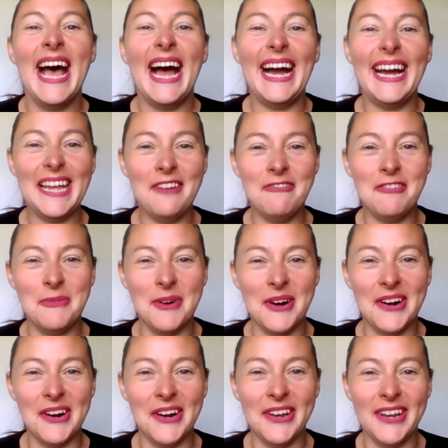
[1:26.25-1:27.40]
Hi
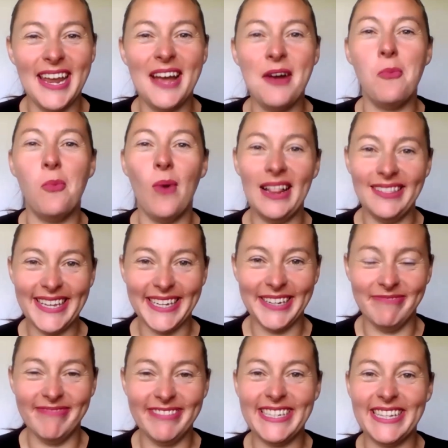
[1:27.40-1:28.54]
everyone,
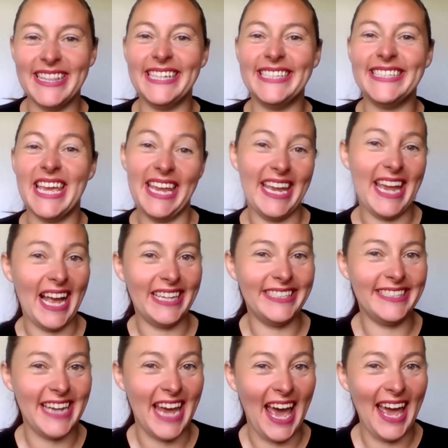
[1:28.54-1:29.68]
welcome to this ES
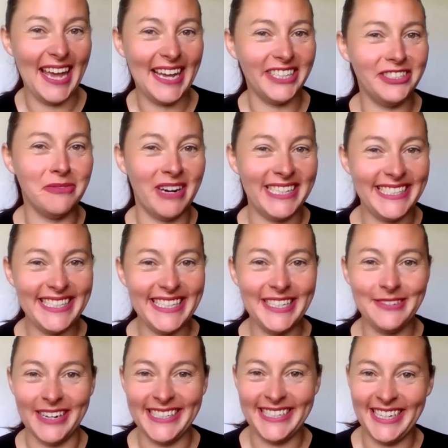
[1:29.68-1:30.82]
Tech
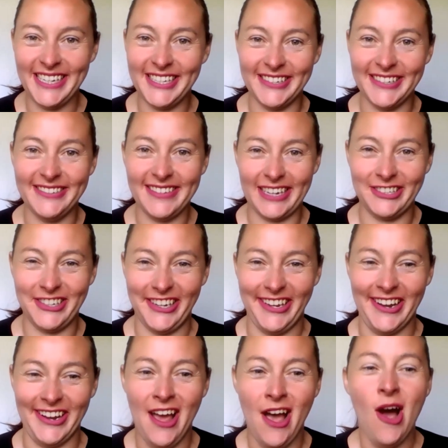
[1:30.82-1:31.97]
2022
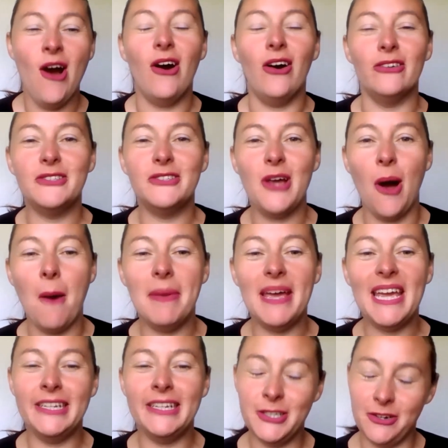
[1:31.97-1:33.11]
session on top
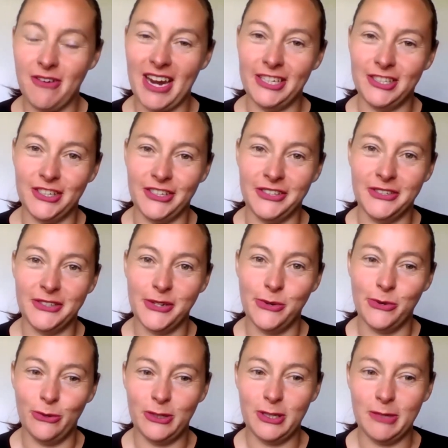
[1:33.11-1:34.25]
integrations and
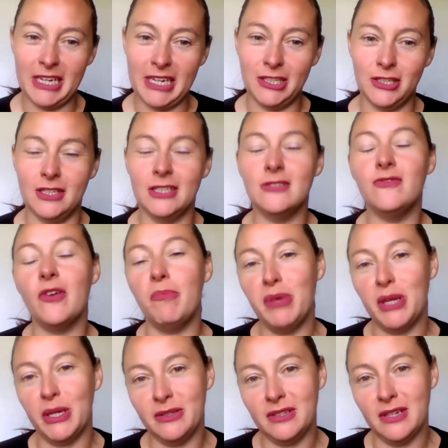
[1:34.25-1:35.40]
automations for
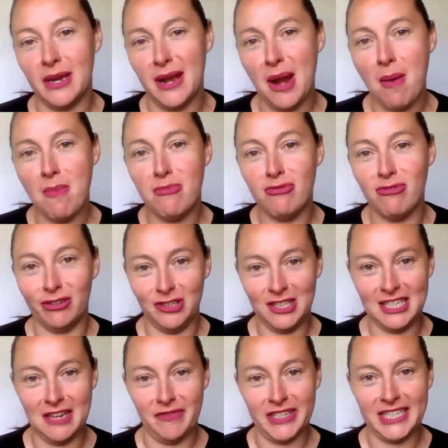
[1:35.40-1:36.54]
boosting
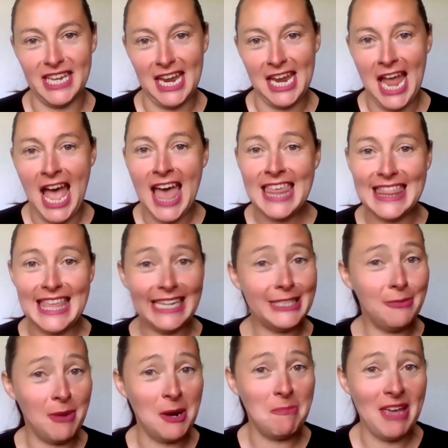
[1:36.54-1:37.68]
productivity. This
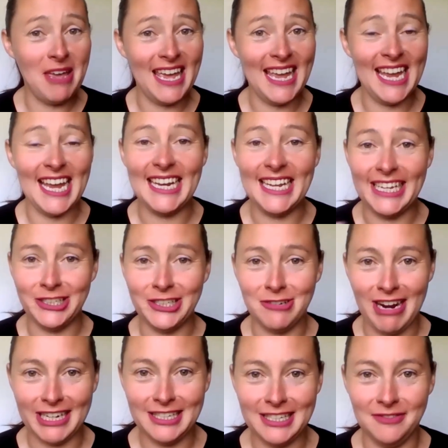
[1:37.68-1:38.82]
will be an
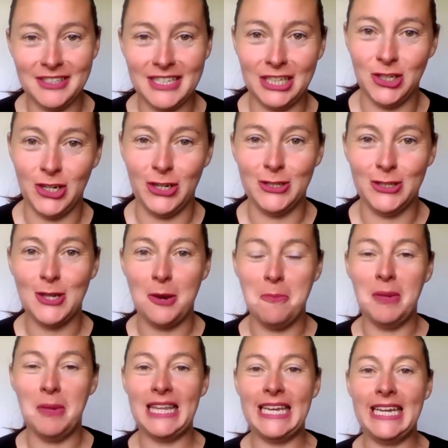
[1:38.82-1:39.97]
interactive session, so
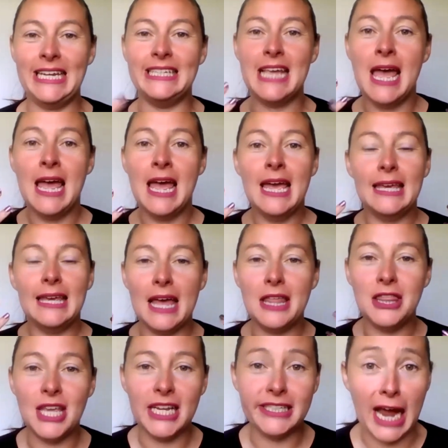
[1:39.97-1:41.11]
please
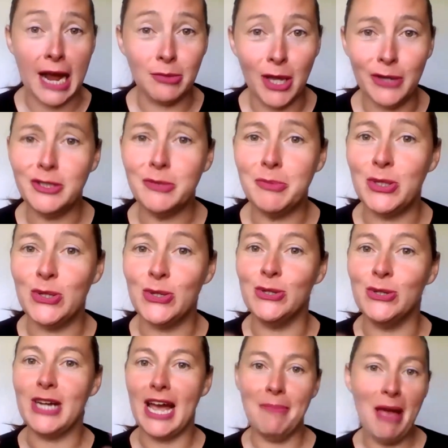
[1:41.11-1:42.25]
get the
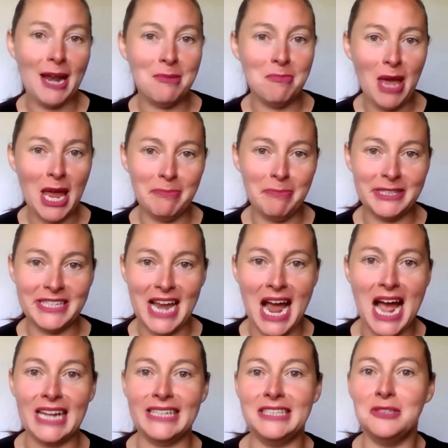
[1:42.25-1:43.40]
downloadable, get a pen and paper to
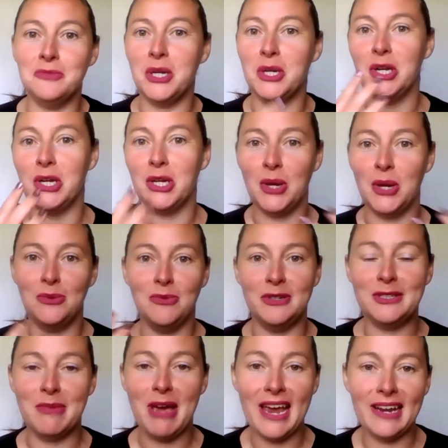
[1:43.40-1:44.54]
hand. We're going to go through
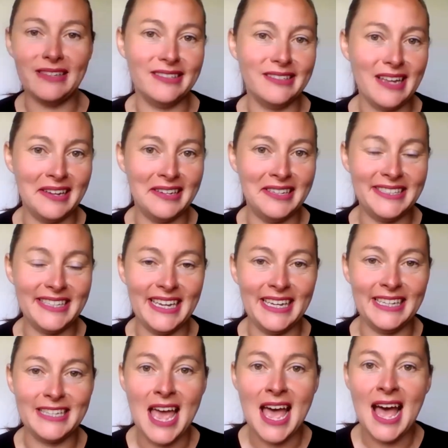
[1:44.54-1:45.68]
some
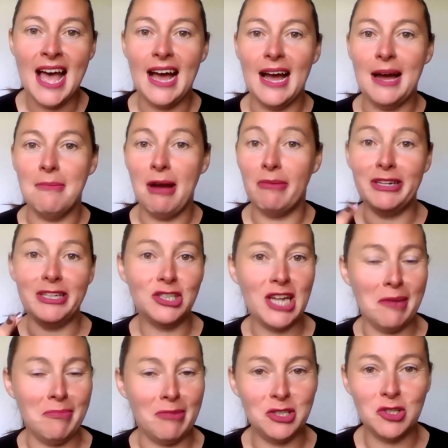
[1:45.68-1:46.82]
exercises. I'm going to
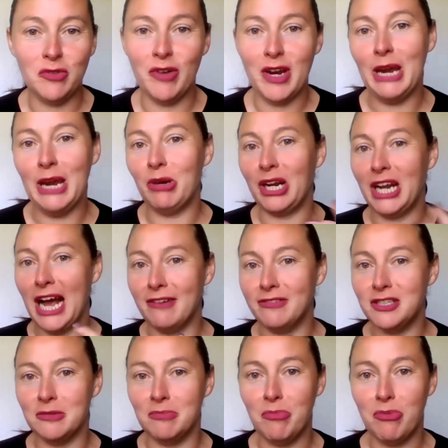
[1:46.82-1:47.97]
share my screen. We're going to have
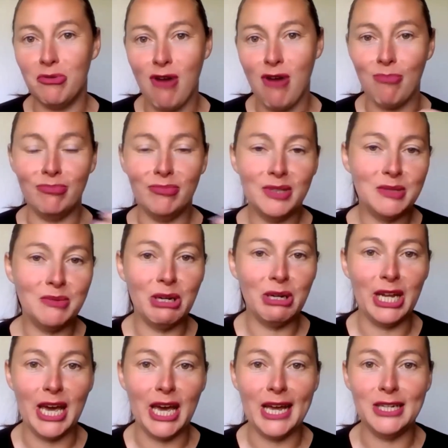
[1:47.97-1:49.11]
some prompts. We're going
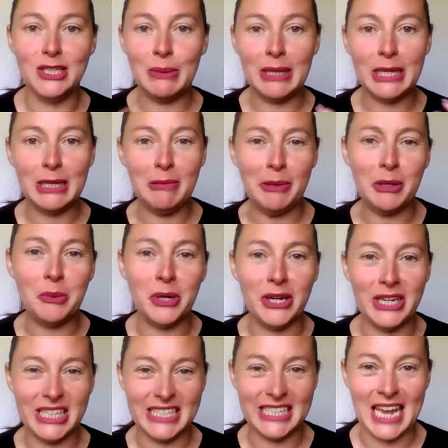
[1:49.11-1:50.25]
to do a little bit of
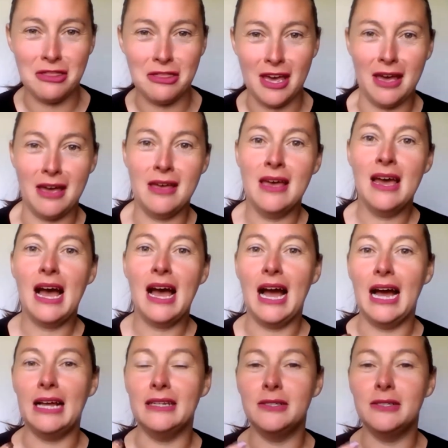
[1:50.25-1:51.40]
work together.
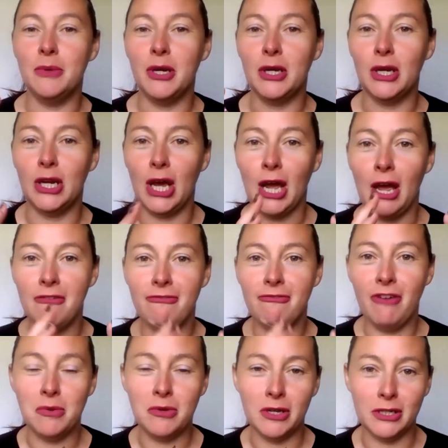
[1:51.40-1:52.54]
And we're going to
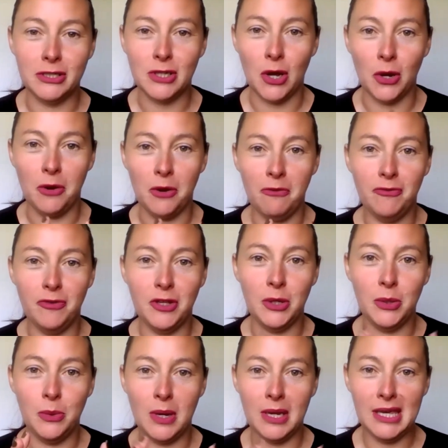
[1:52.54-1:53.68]
focus on a
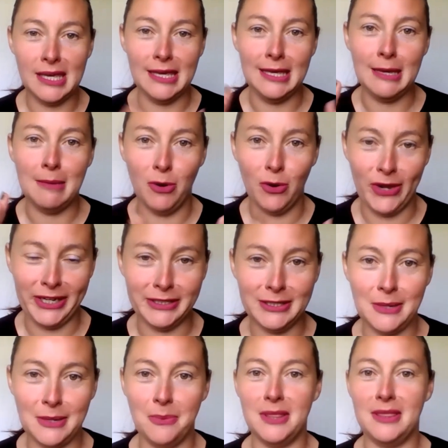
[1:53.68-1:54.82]
few key
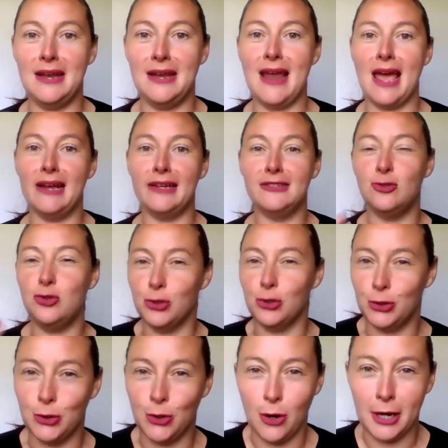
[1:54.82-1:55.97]
points with the next just
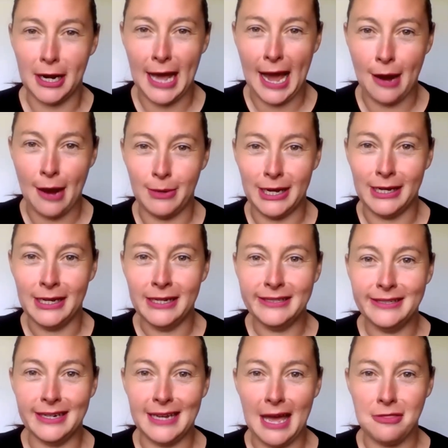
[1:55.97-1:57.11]
short on an hour
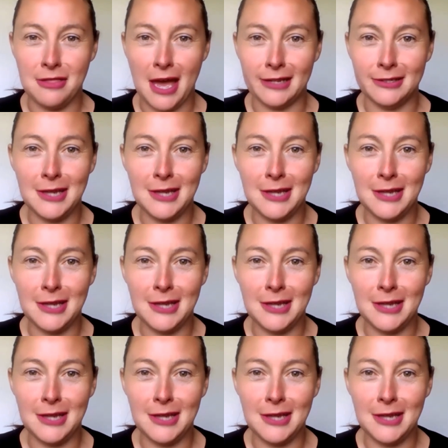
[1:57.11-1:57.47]
together.